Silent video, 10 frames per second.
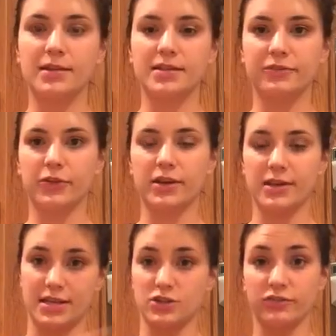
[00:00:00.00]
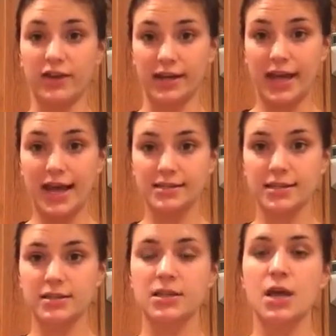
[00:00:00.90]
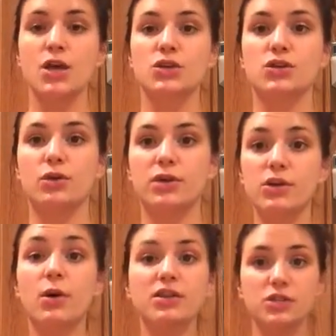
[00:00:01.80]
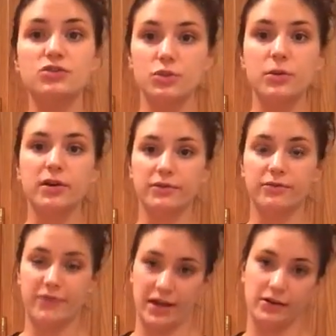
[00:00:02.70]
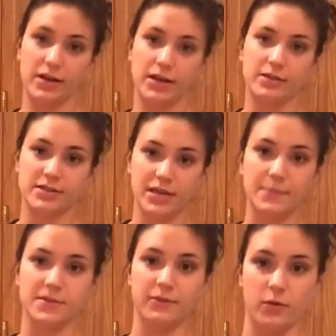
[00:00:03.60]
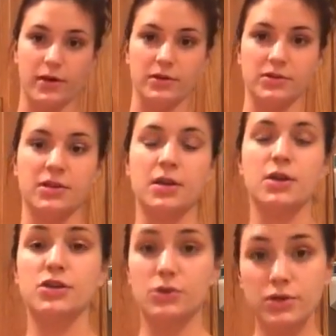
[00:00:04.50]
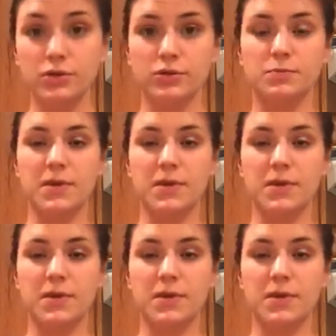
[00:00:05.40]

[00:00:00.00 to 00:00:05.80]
different essential fatty acids. So you also do want to vary the types of oils you use